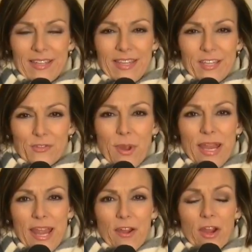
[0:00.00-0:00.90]
That's
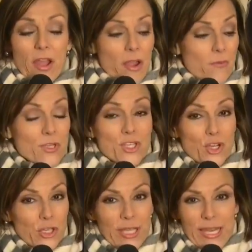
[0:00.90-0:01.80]
right, Erica. It was
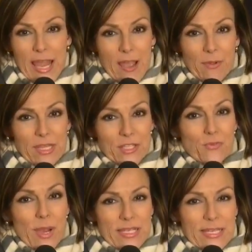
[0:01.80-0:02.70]
certainly not what this
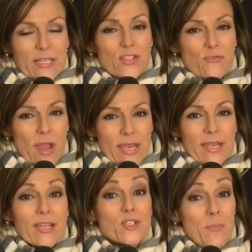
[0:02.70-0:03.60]
resident's friend
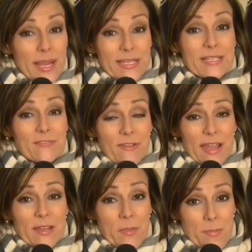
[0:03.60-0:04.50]
expected to
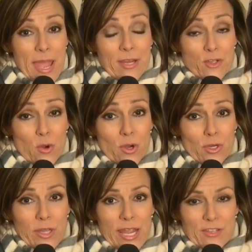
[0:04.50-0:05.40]
find at the back door
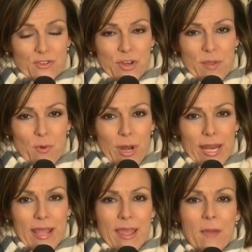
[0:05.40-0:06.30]
early yesterday
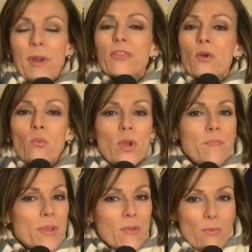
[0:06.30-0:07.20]
morning. But the
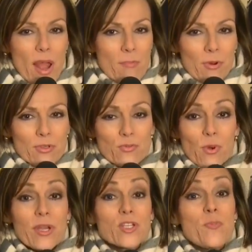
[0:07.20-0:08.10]
would be robbers
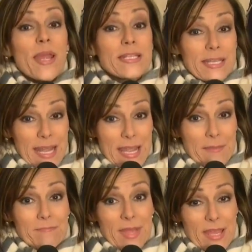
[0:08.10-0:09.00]
weren't expecting
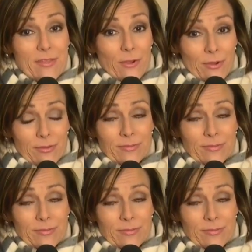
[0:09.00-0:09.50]
him either.